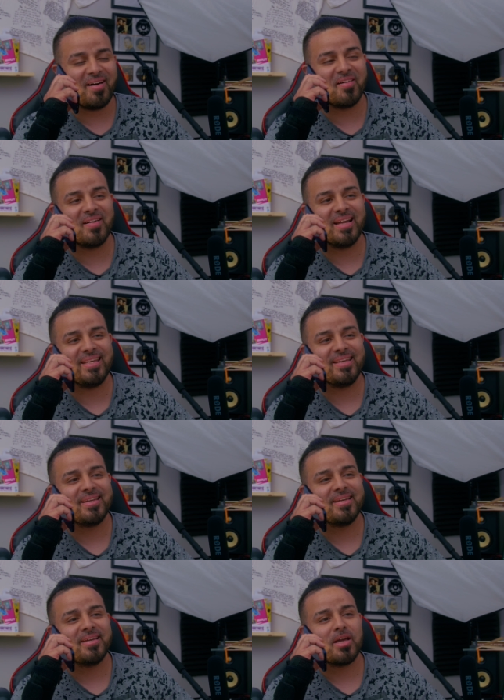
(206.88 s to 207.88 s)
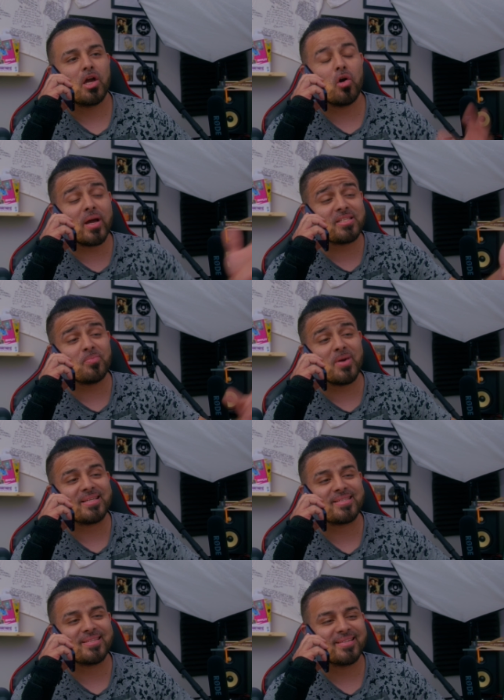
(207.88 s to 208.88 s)
Alrighty. Go get some
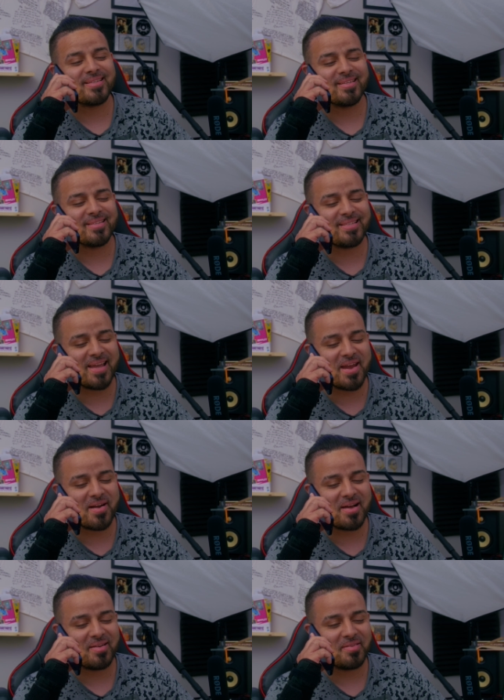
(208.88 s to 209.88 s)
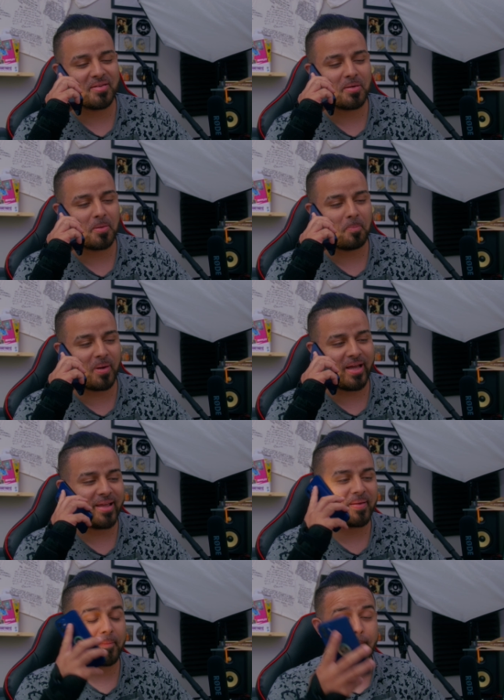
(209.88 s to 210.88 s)
rest. Take care now. Bye.